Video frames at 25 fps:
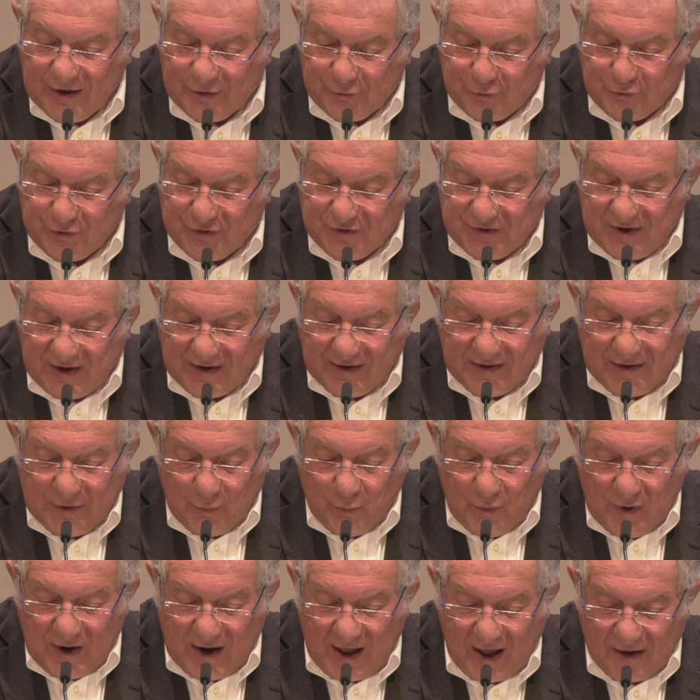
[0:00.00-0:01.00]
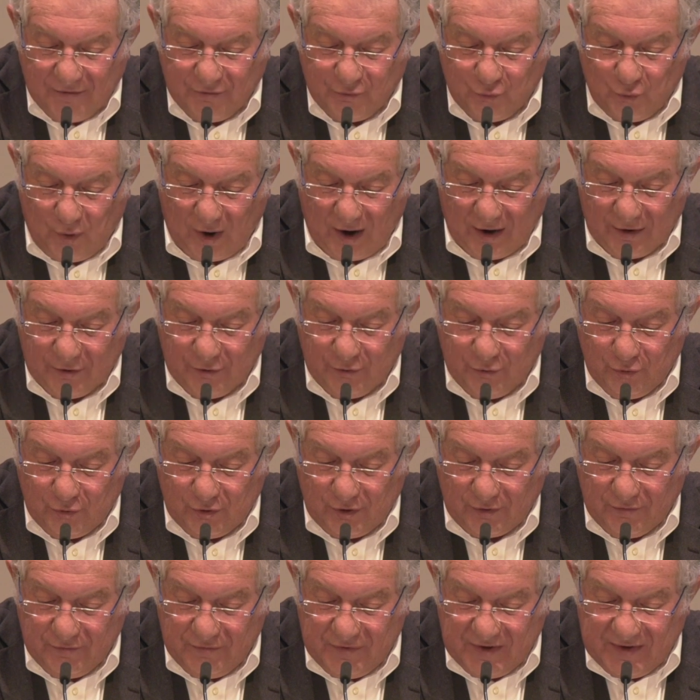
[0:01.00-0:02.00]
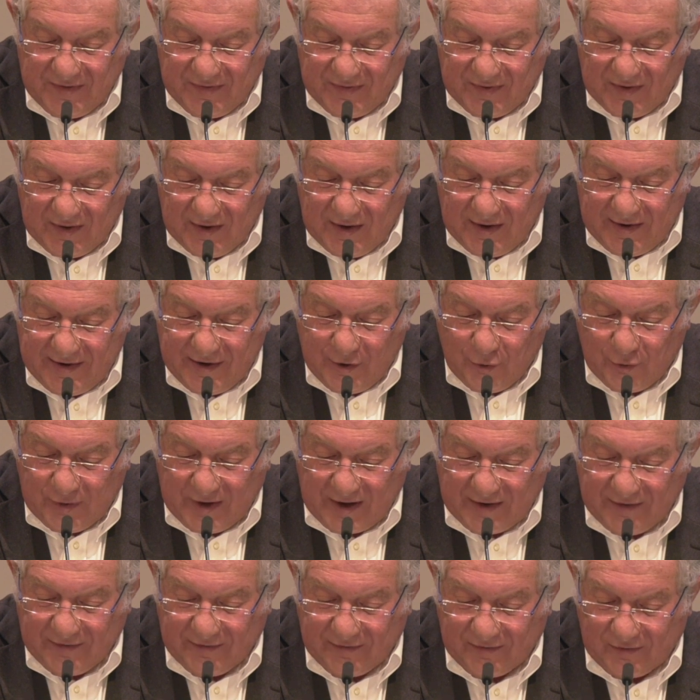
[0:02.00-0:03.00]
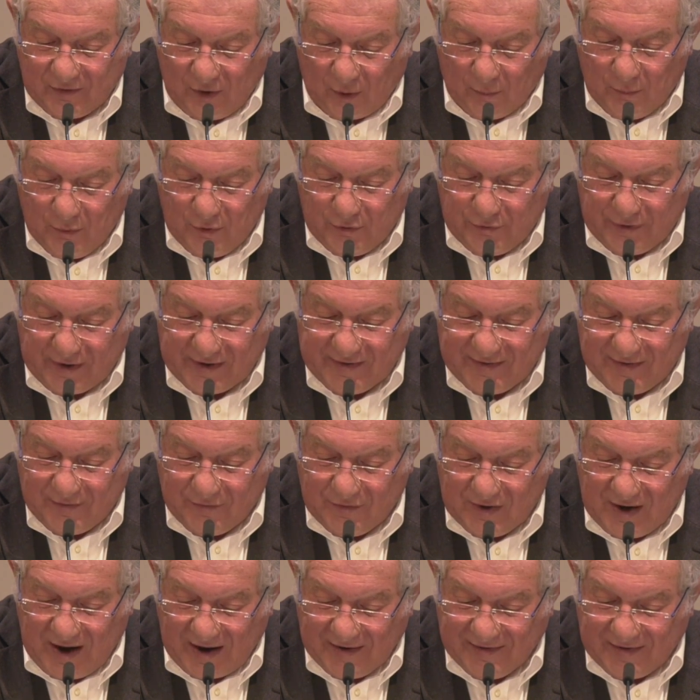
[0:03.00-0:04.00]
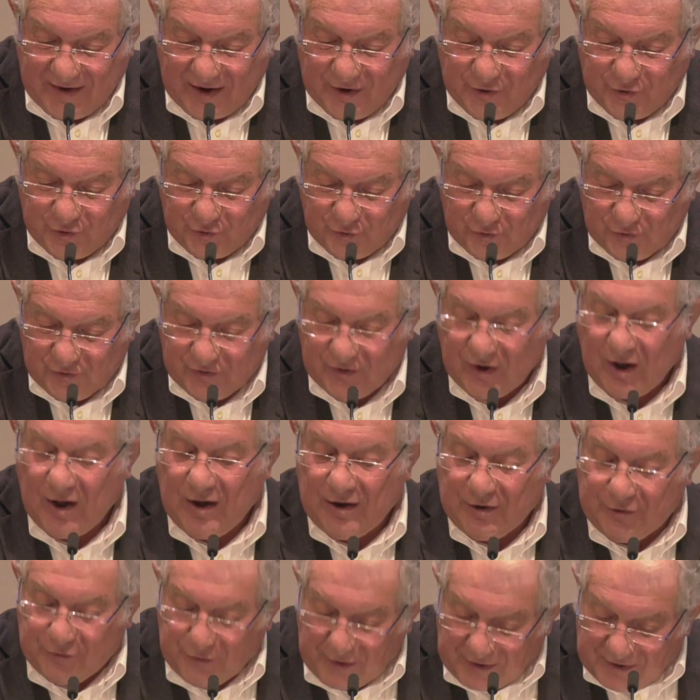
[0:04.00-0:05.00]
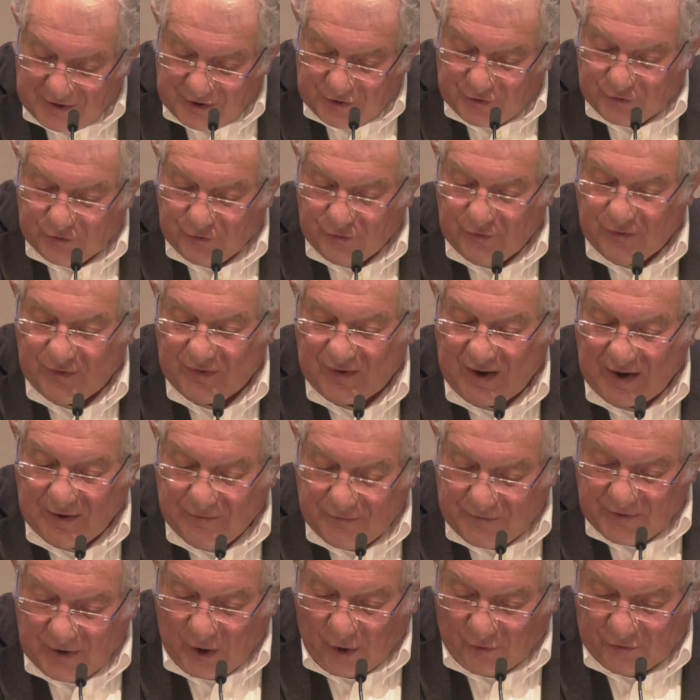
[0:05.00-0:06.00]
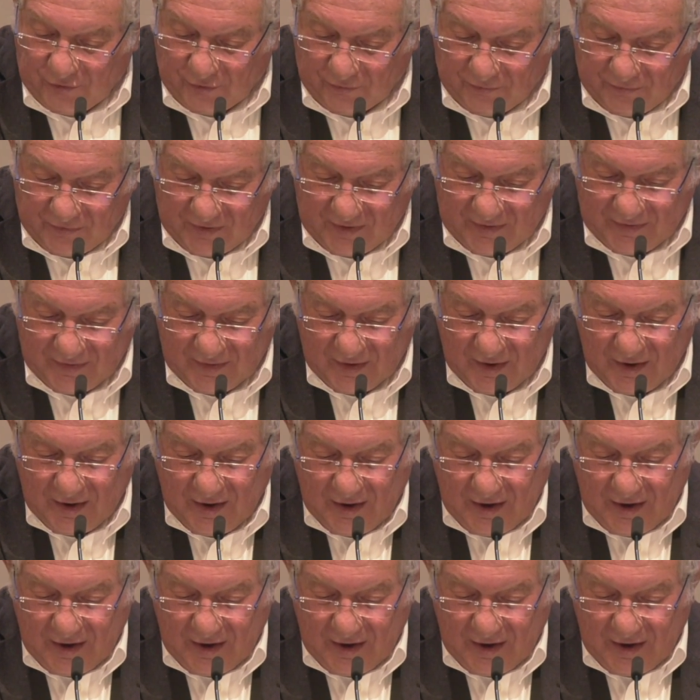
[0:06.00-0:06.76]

Christianity will have to argue convincingly against some great civilizations, traditions, and philosophies.